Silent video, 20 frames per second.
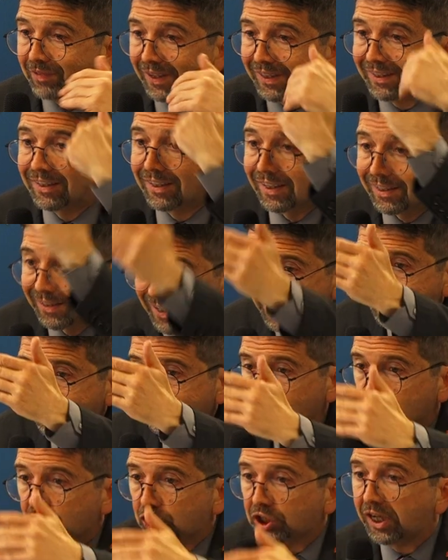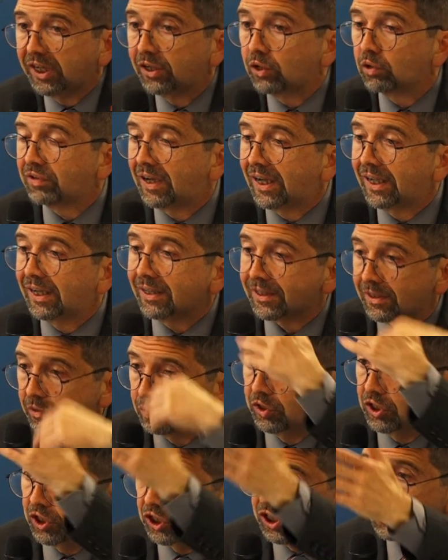but in the third chain of islands,
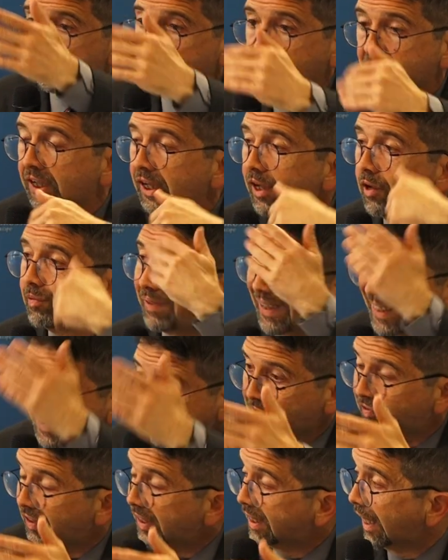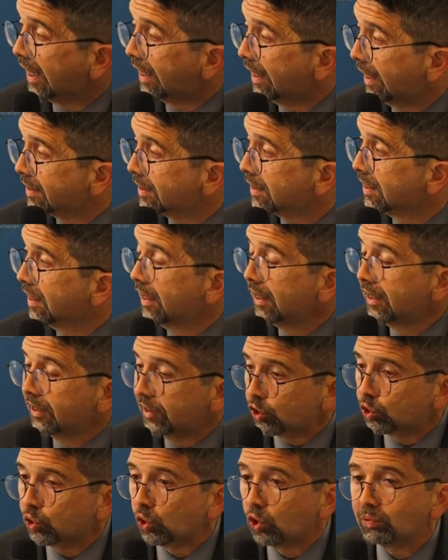which is the Pacific Islands,
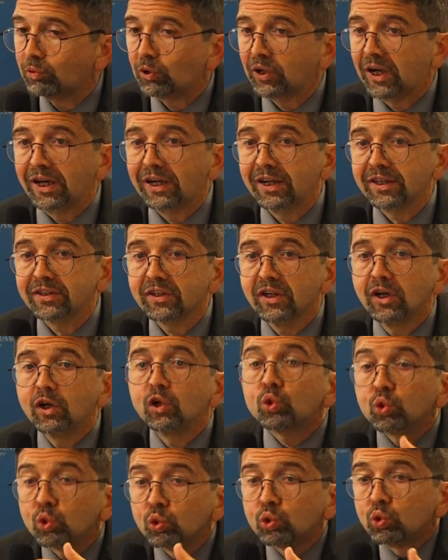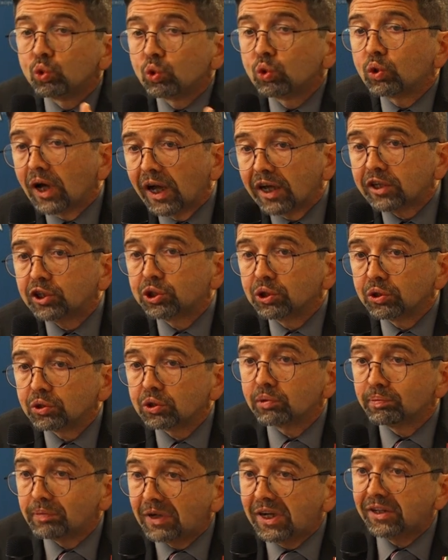the Solomon Islands, to do
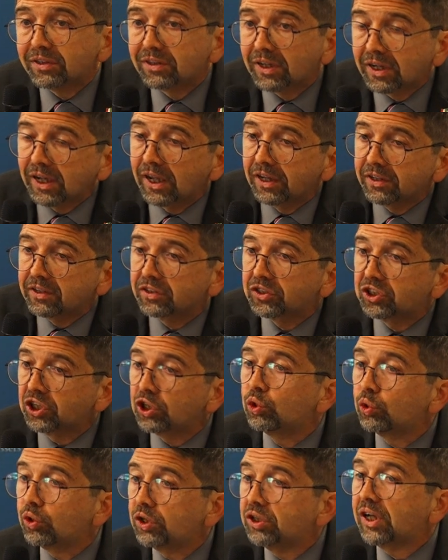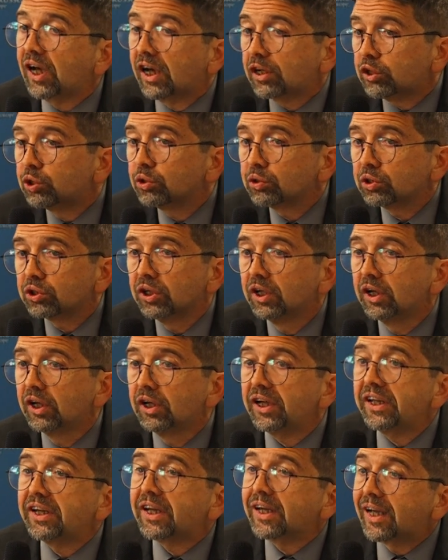actions, military and security actions,
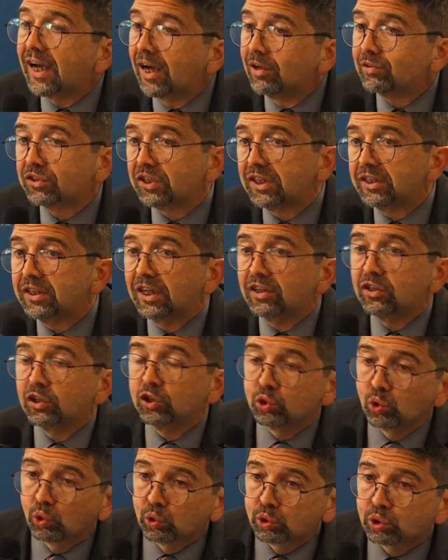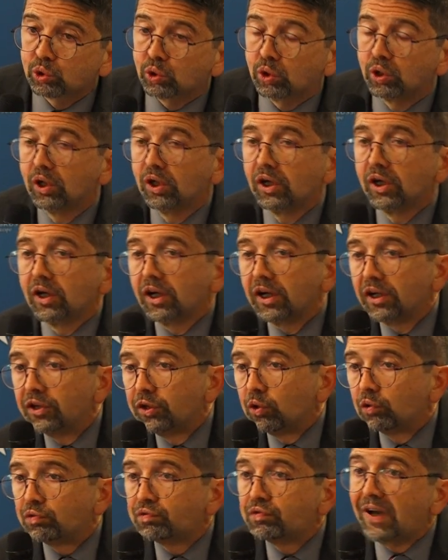in a country that is also uh,
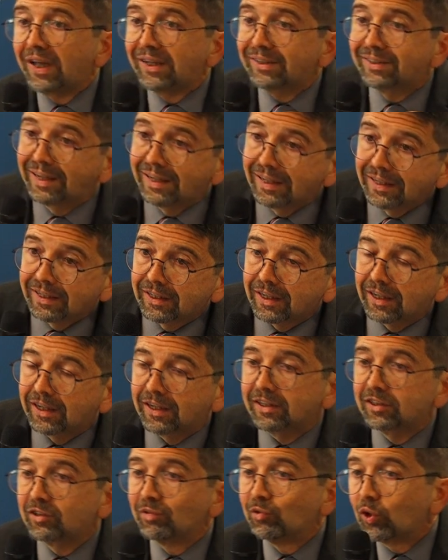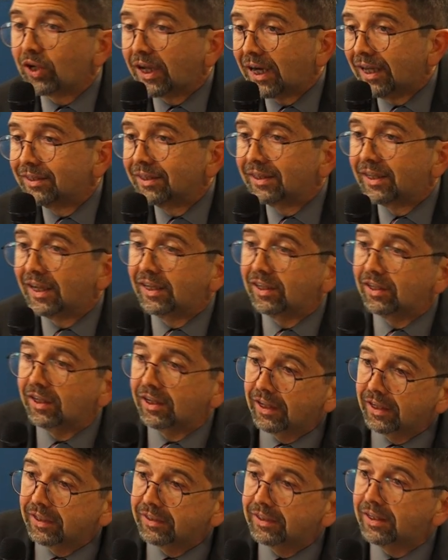you know, fledgling uh, democratically.
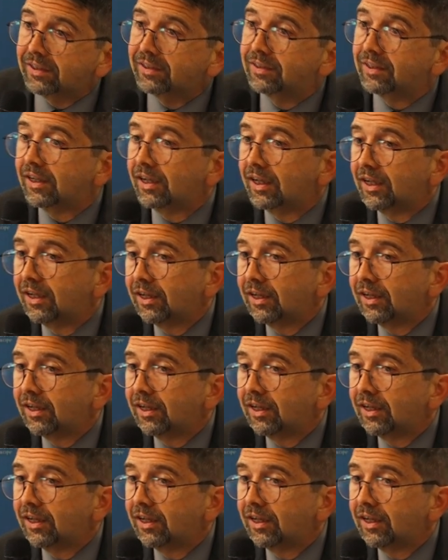Uh, that uh,